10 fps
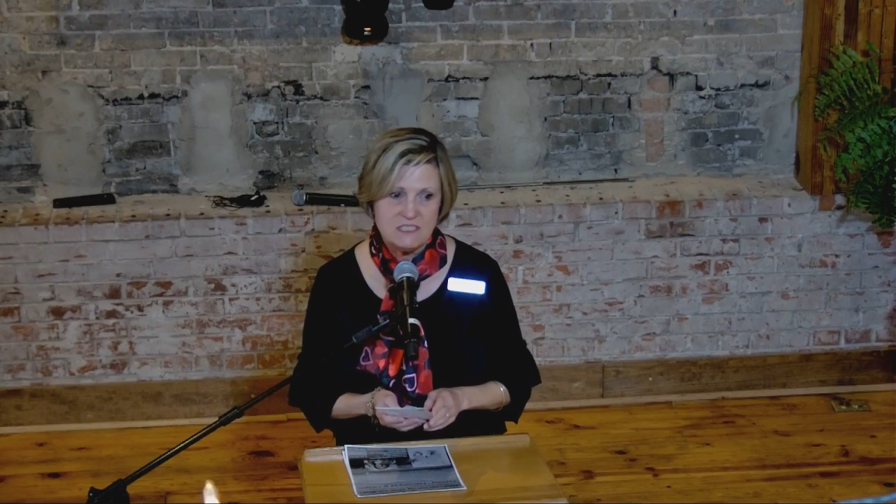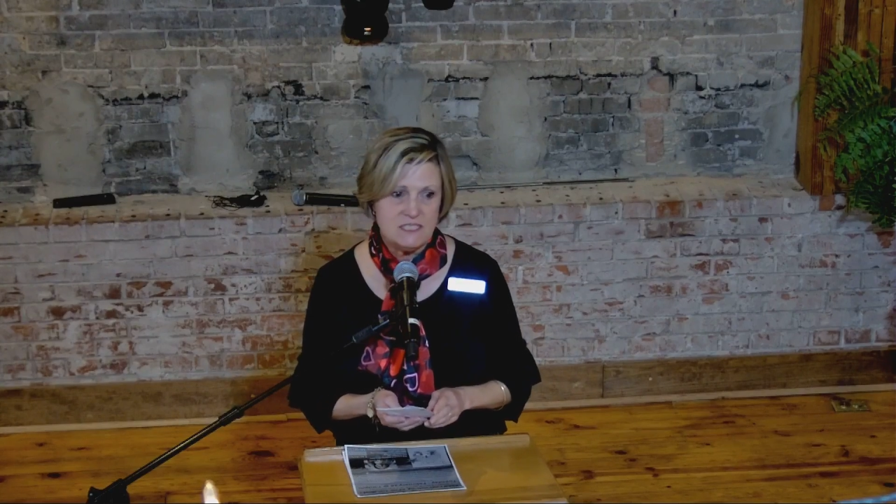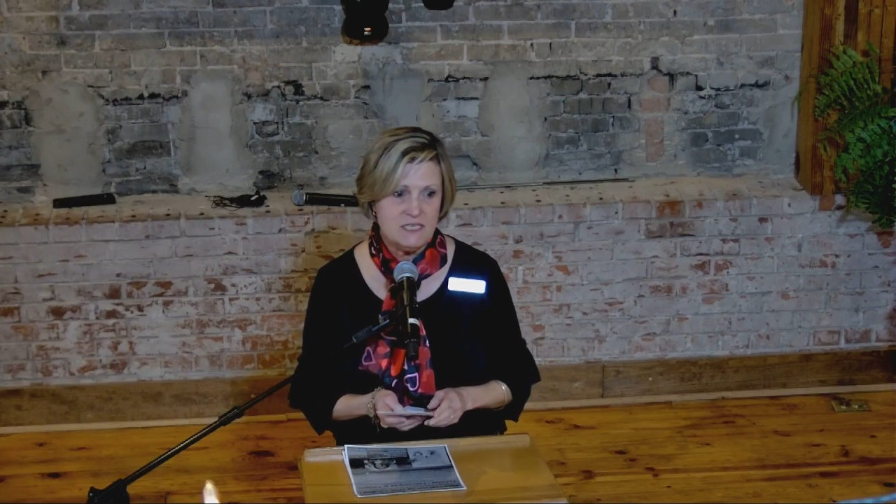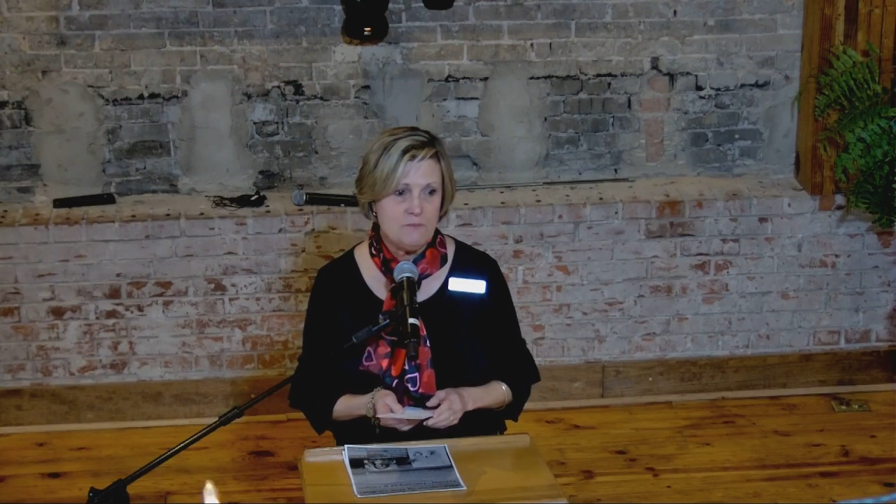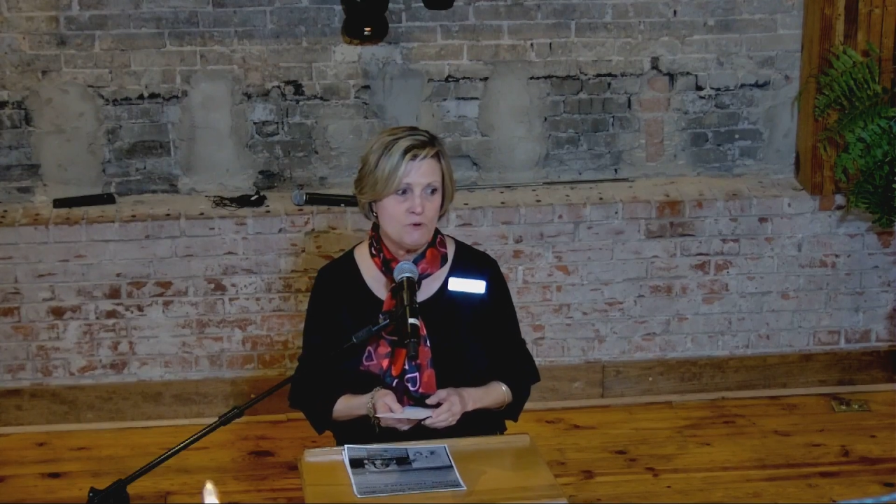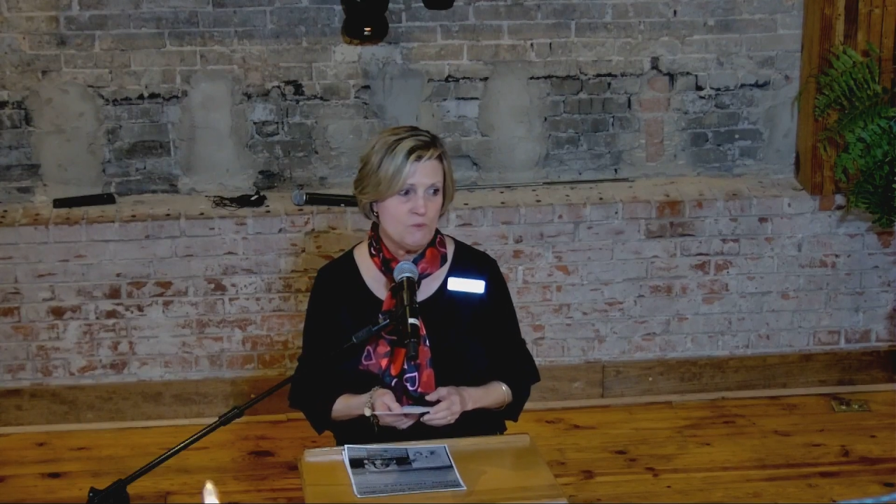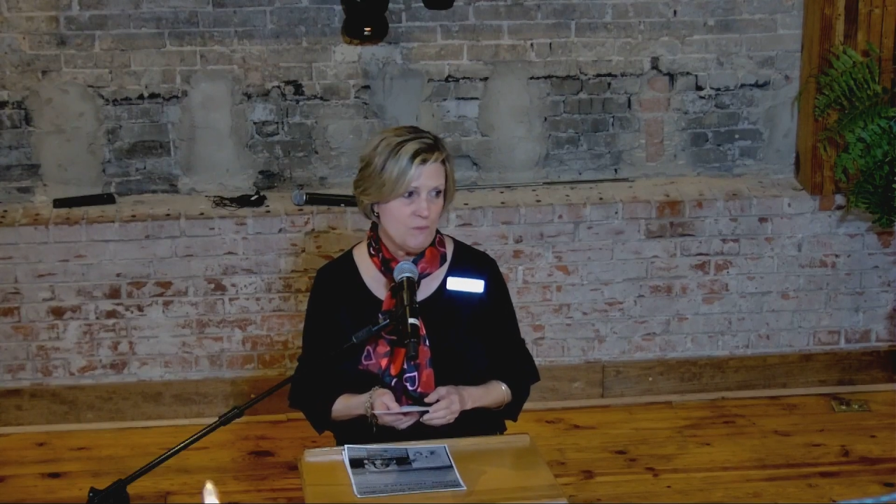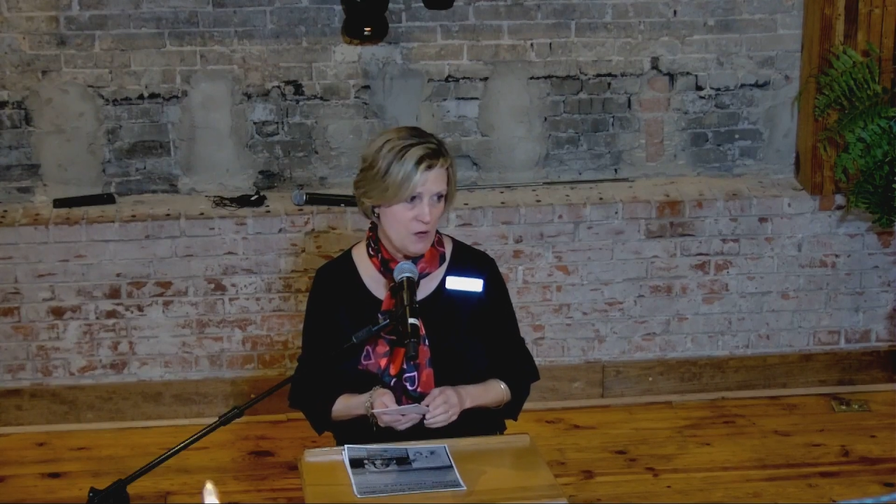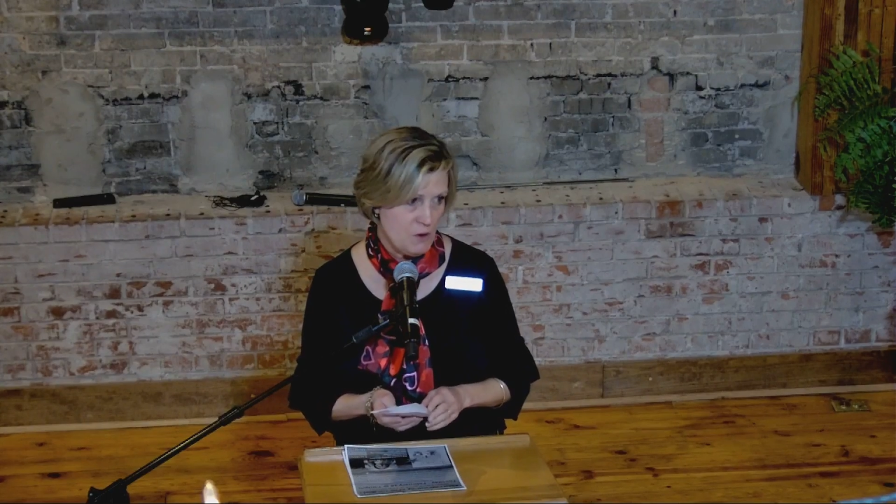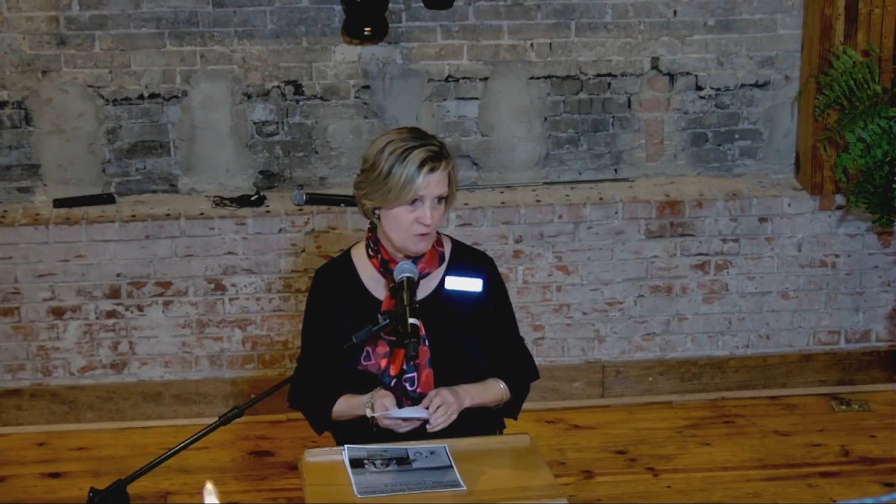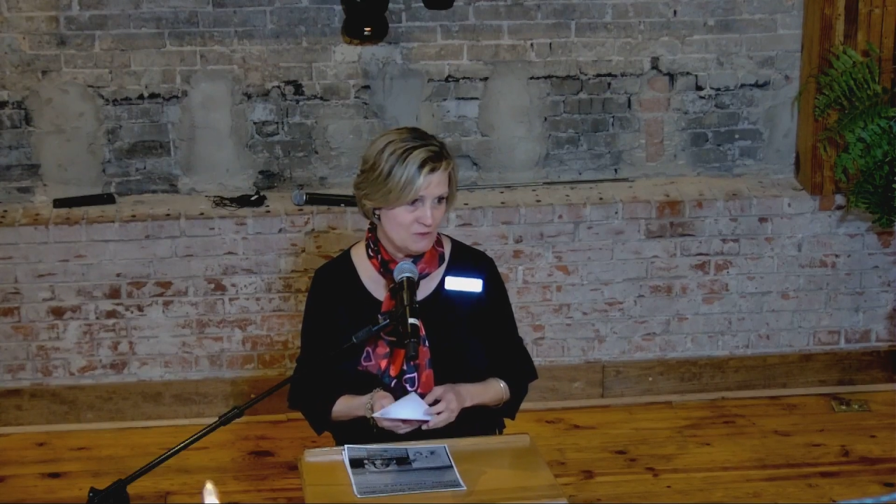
promote